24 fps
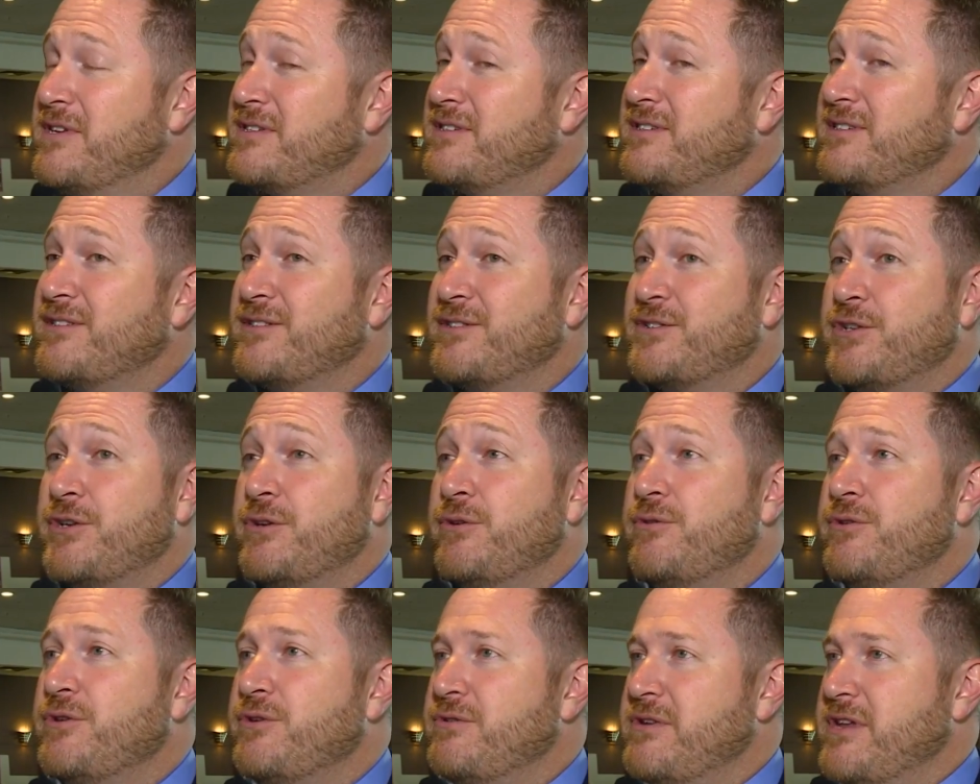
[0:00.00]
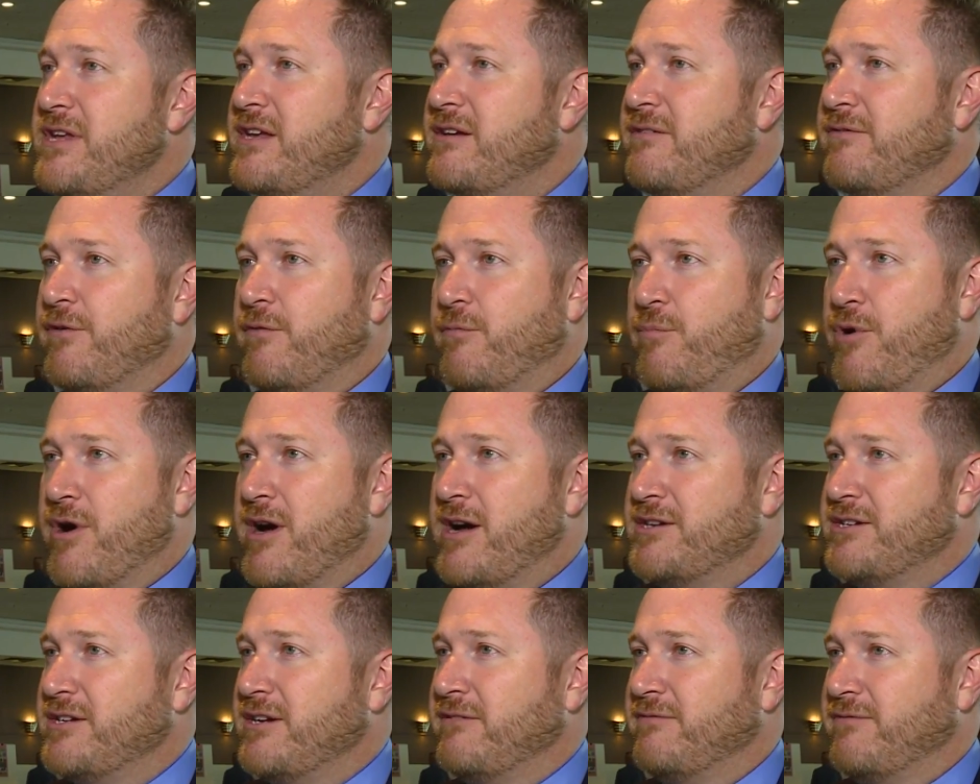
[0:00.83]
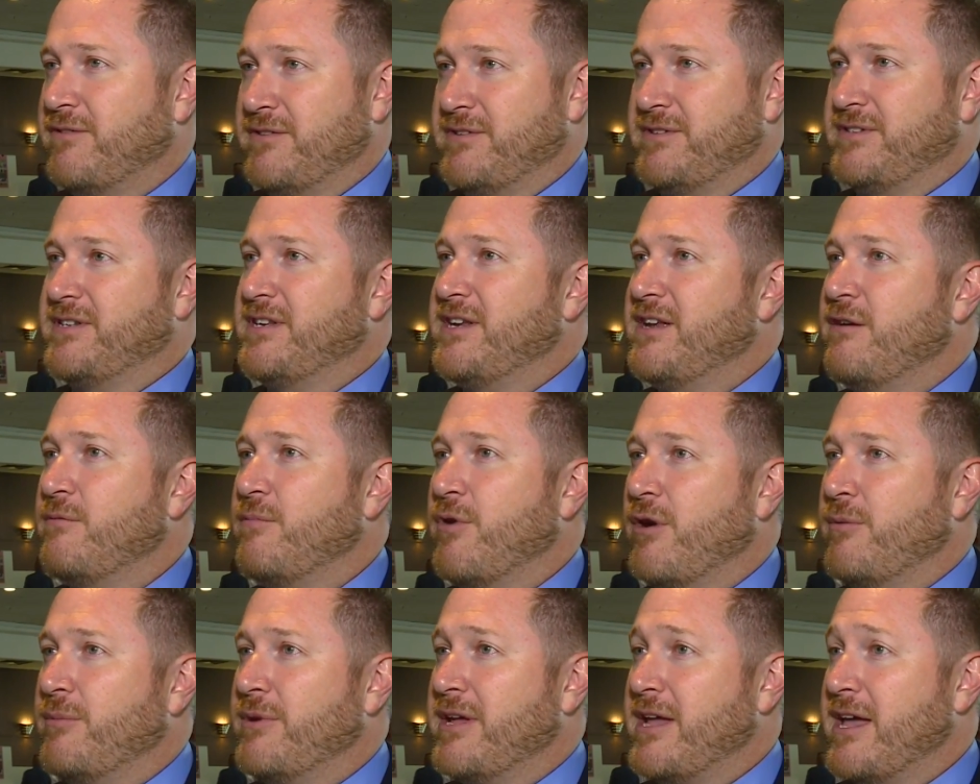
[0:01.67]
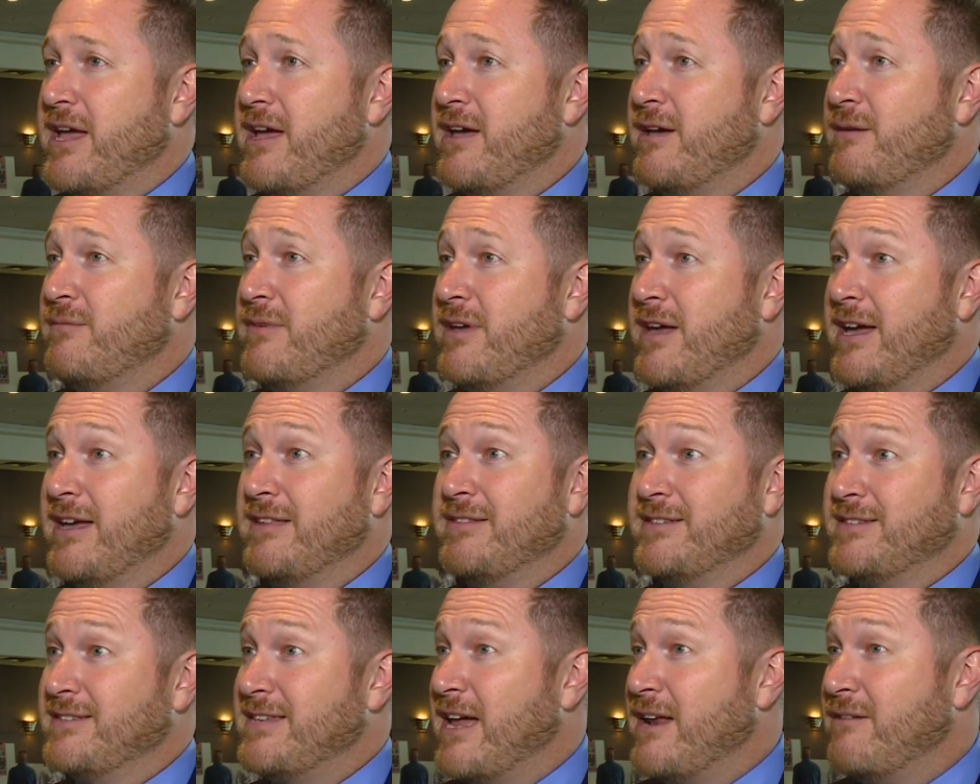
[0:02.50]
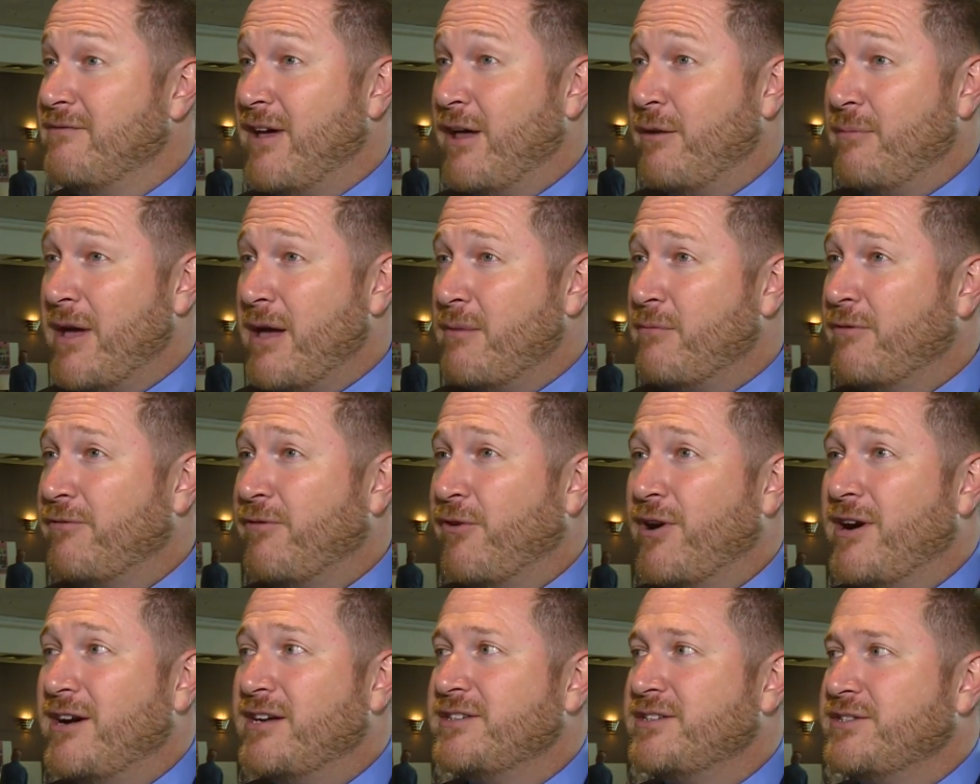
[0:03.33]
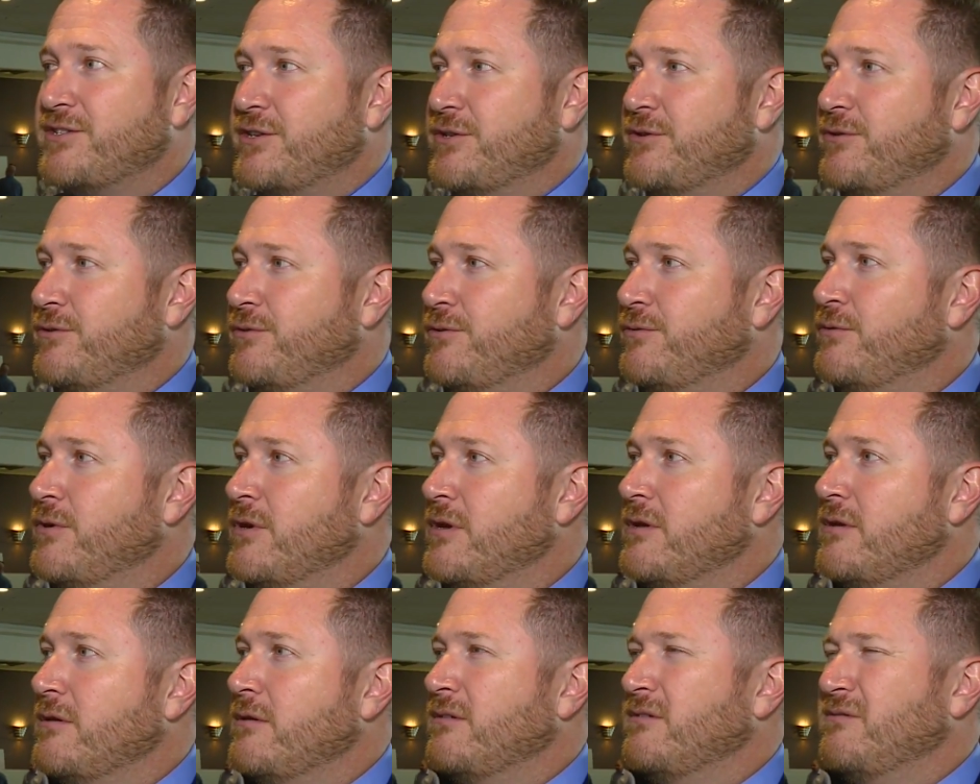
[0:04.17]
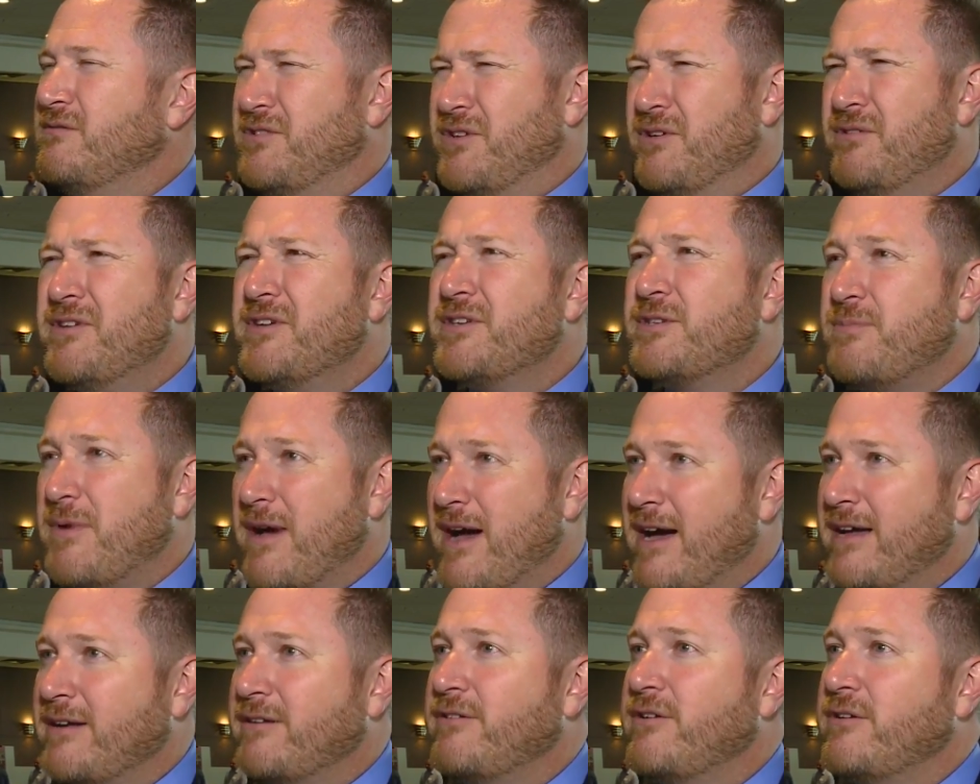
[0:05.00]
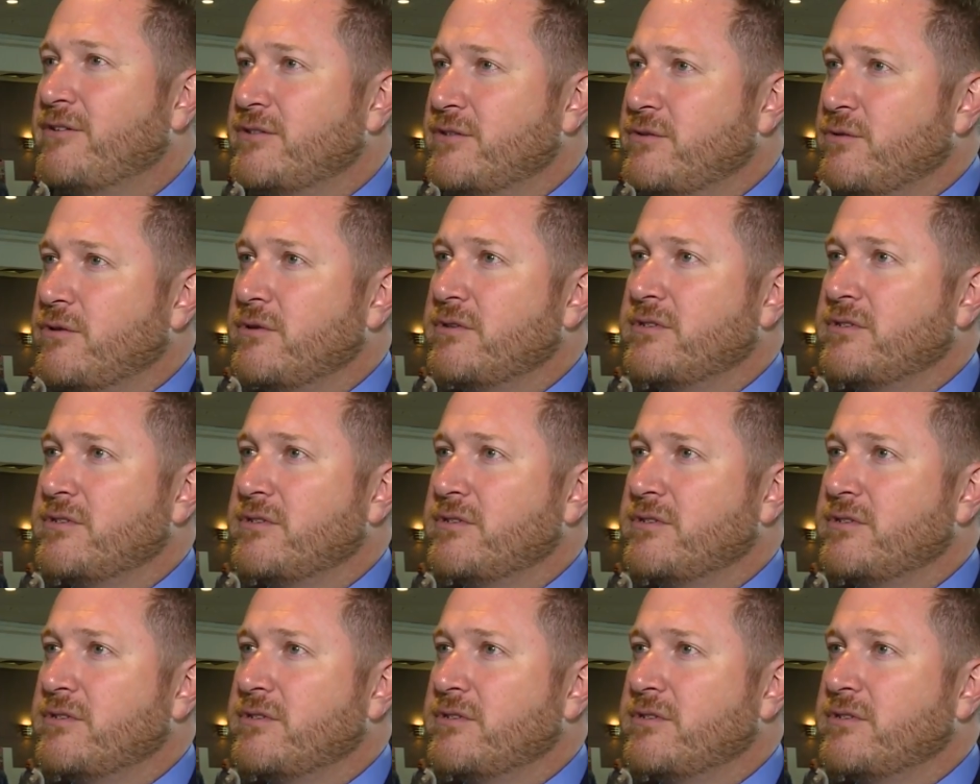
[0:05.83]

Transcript: This is too unique of a project for the city of Birmingham and the state of Alabama for us to do this behind closed